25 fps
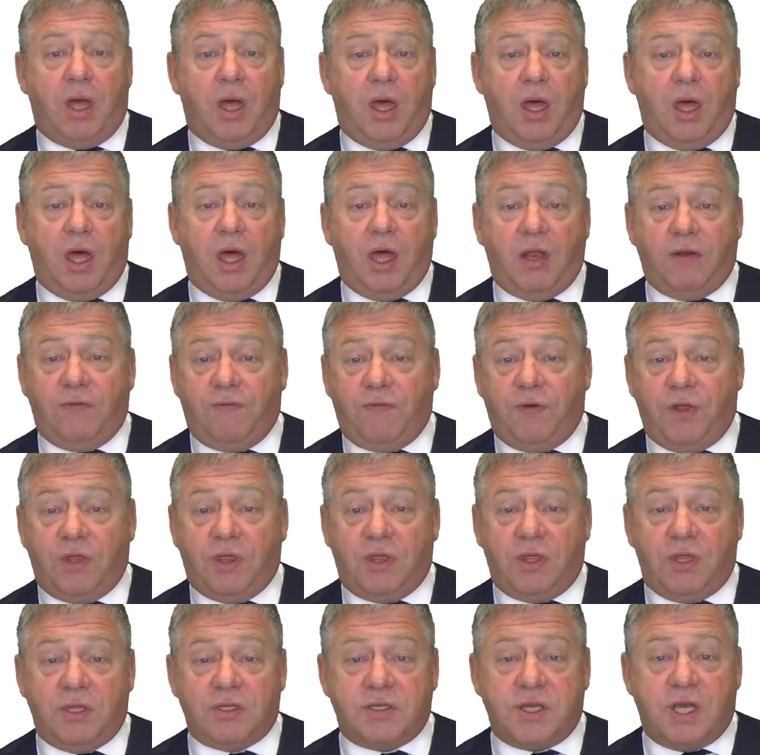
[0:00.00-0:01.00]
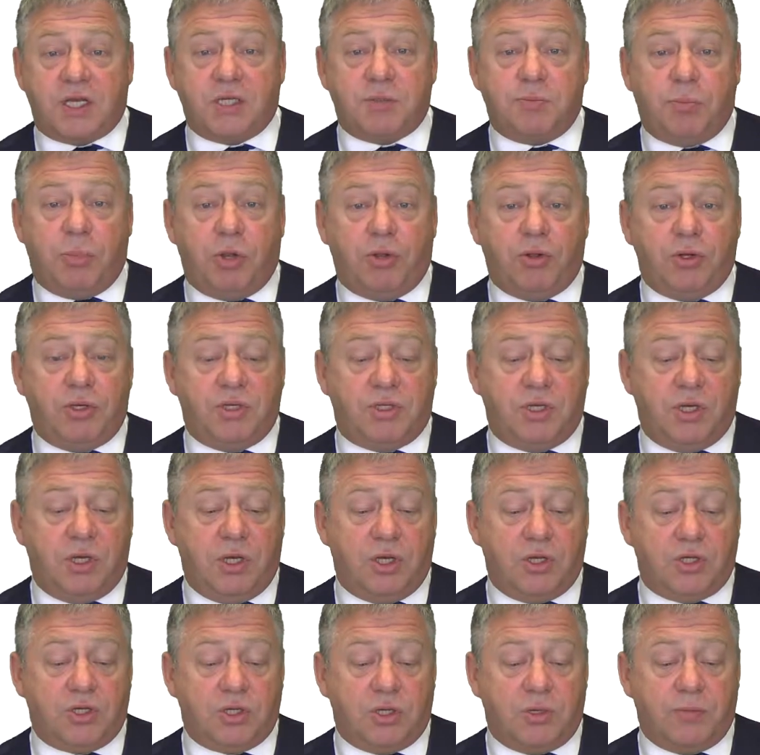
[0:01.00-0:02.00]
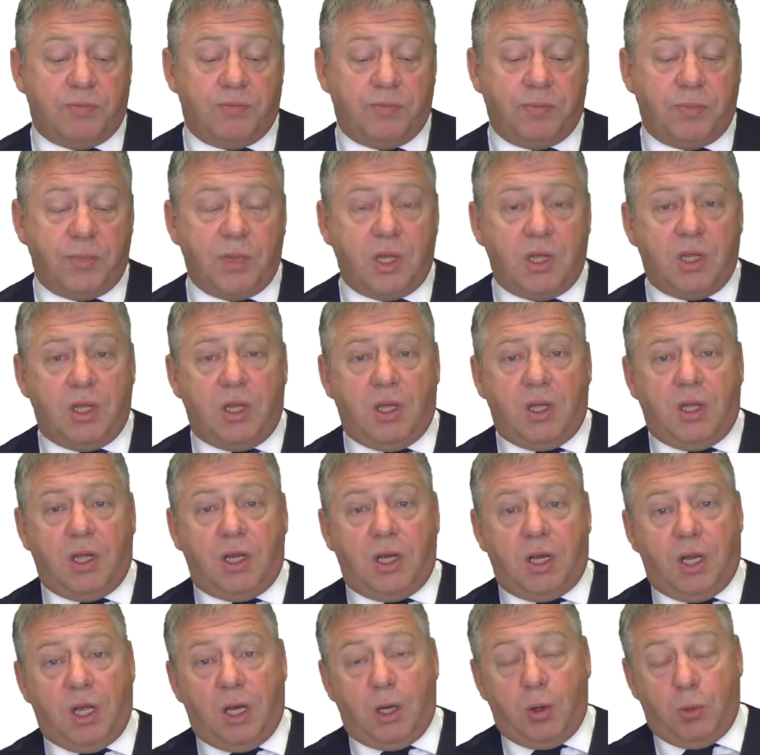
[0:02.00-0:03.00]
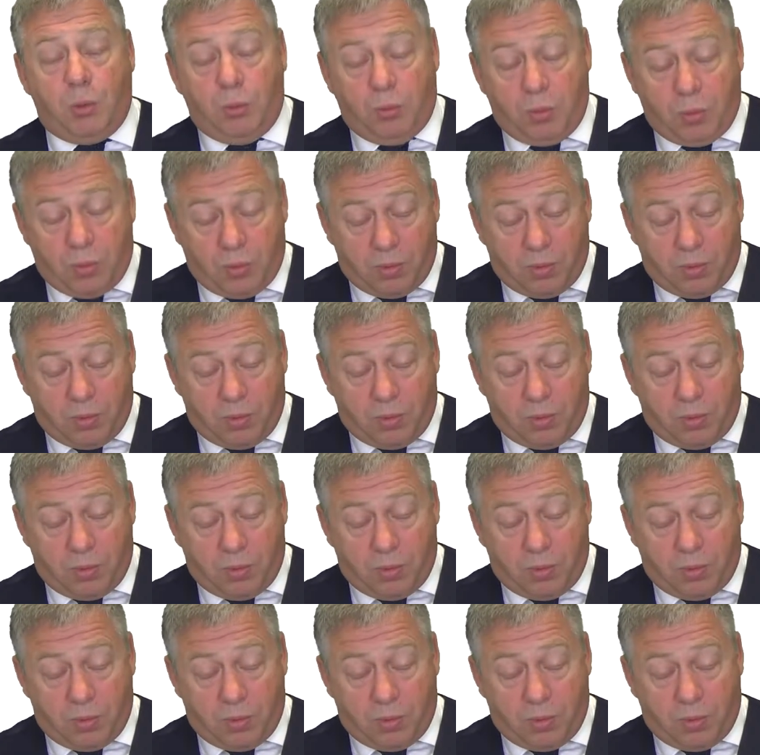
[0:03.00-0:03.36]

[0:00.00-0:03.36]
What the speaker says: And fifth is exploitation. Now,